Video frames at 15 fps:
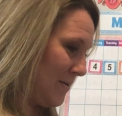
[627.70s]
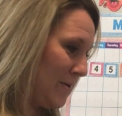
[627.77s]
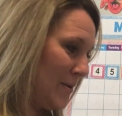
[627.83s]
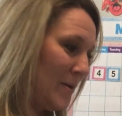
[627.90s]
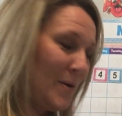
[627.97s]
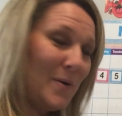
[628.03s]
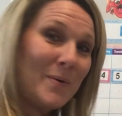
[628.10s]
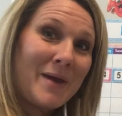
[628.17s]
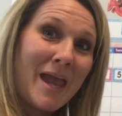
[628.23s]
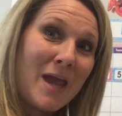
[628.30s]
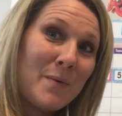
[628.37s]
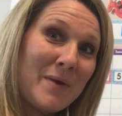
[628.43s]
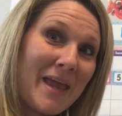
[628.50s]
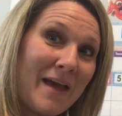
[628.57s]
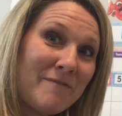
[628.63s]

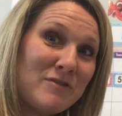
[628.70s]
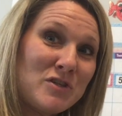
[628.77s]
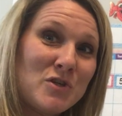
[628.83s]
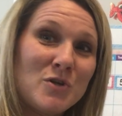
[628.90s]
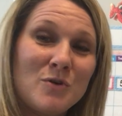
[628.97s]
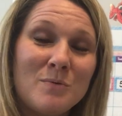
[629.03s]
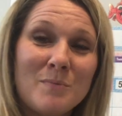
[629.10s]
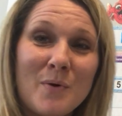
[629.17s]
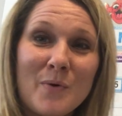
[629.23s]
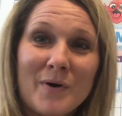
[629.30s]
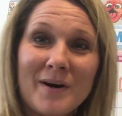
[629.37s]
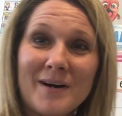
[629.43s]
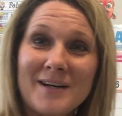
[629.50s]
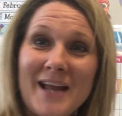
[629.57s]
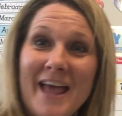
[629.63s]
Okay, we have two
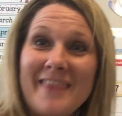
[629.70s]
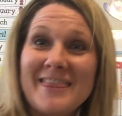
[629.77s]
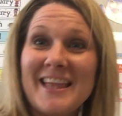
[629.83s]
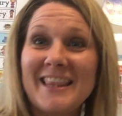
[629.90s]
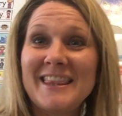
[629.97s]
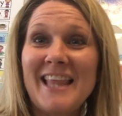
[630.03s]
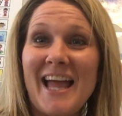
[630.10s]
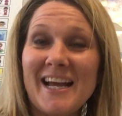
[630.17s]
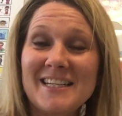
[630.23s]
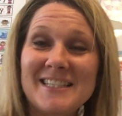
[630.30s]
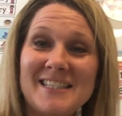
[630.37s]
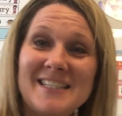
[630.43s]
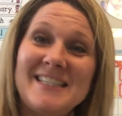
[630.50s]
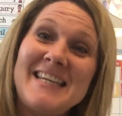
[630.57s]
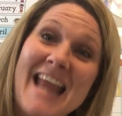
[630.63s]
more. The
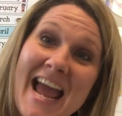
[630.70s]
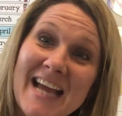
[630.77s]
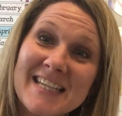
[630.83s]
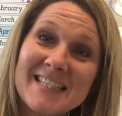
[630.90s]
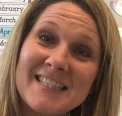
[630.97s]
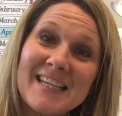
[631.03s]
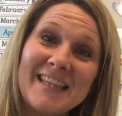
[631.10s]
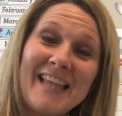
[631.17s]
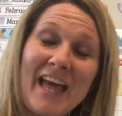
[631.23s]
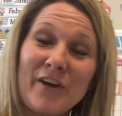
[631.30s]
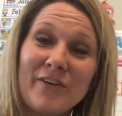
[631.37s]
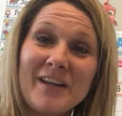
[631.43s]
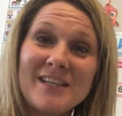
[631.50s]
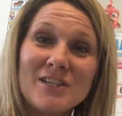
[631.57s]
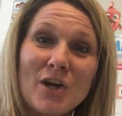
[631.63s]
next
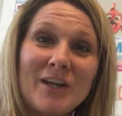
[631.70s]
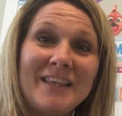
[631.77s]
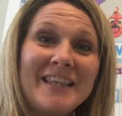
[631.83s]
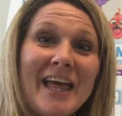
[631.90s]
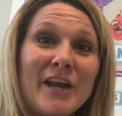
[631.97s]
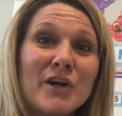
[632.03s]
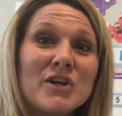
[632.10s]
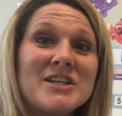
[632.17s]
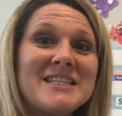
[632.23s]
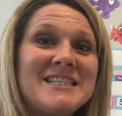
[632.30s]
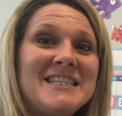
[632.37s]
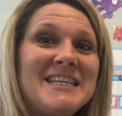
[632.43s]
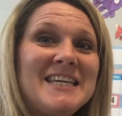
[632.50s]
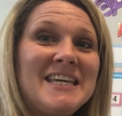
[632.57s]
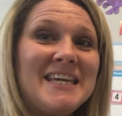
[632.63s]
letter is our letter
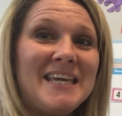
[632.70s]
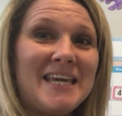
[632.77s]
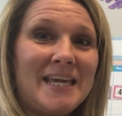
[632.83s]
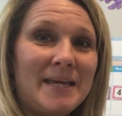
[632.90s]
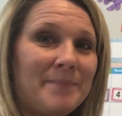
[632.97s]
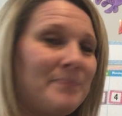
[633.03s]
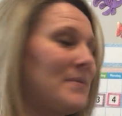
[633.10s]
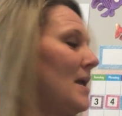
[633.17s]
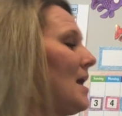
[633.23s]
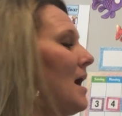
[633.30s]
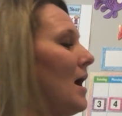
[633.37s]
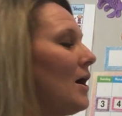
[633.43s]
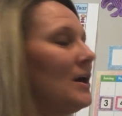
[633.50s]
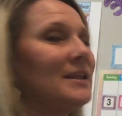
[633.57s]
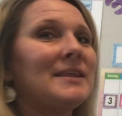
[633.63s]
D.
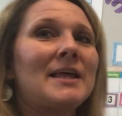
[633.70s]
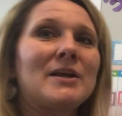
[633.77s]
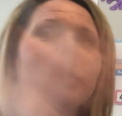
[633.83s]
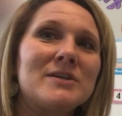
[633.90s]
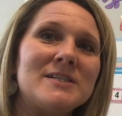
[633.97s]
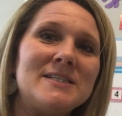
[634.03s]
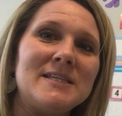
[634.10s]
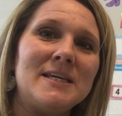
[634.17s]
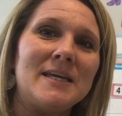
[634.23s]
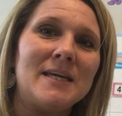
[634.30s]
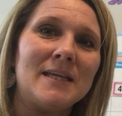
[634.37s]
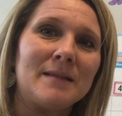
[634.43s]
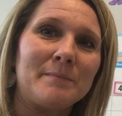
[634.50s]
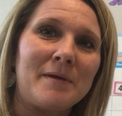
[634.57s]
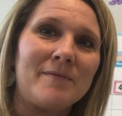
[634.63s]
Our letter
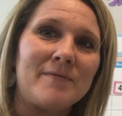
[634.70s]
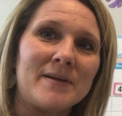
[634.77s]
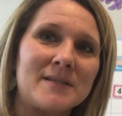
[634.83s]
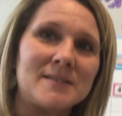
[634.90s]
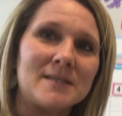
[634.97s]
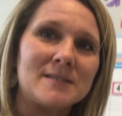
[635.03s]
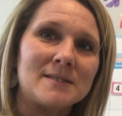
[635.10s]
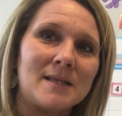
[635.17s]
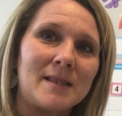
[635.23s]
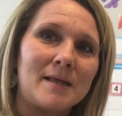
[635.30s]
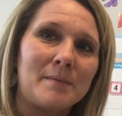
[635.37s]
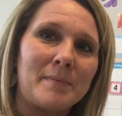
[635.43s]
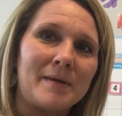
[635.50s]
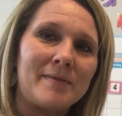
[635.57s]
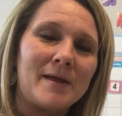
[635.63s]
D. Let me fix this a
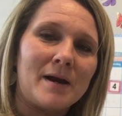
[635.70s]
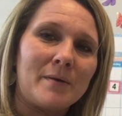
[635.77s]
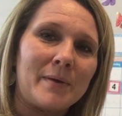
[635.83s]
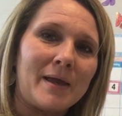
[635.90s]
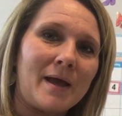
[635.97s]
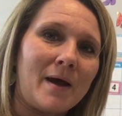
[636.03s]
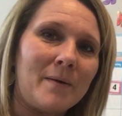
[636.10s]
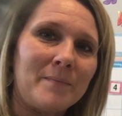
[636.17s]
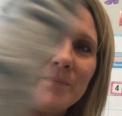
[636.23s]
little bit. There we go.